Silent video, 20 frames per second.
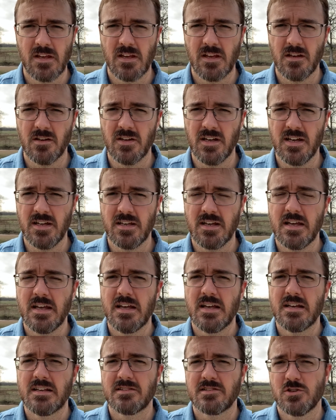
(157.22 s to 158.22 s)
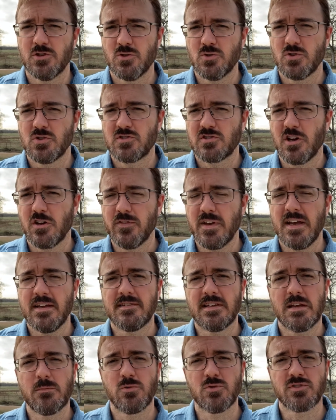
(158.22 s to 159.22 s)
All right, so Solvay is
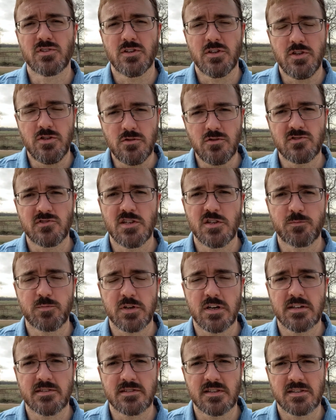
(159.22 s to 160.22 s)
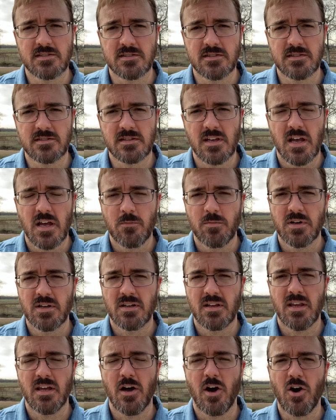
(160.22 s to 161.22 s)
able to use these processes, but
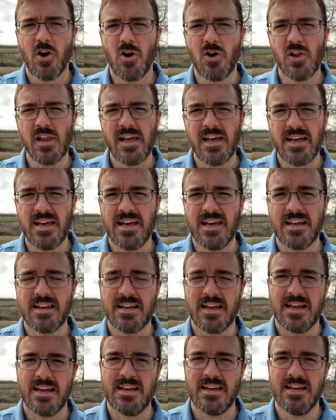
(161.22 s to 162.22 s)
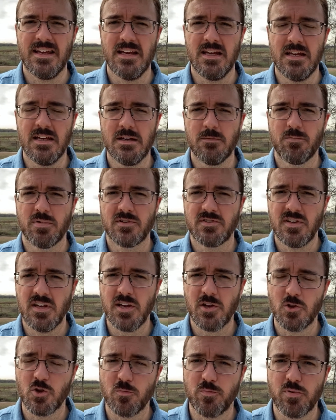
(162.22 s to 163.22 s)
they all had a
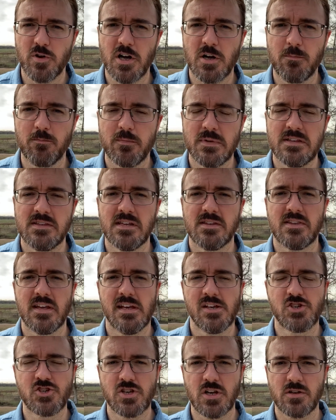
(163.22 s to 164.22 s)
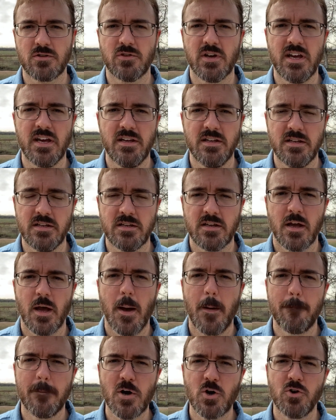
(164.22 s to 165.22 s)
particular problem in that they generated
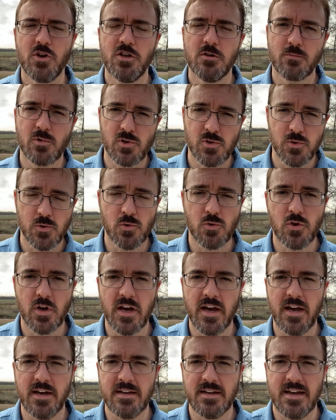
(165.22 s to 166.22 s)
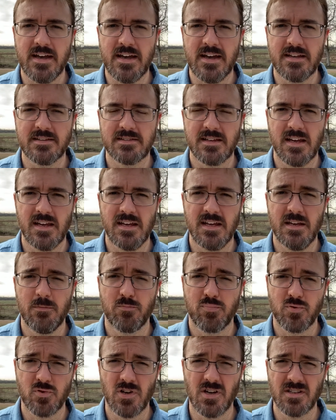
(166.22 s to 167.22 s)
ammonium chloride as a
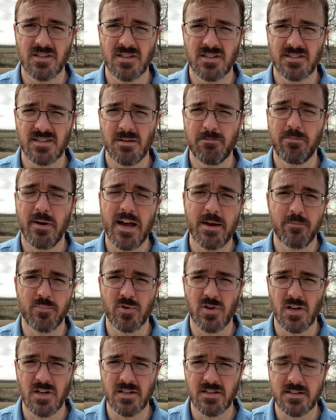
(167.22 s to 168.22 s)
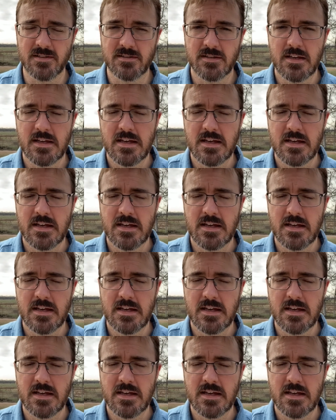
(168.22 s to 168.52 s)
product, a byproduct.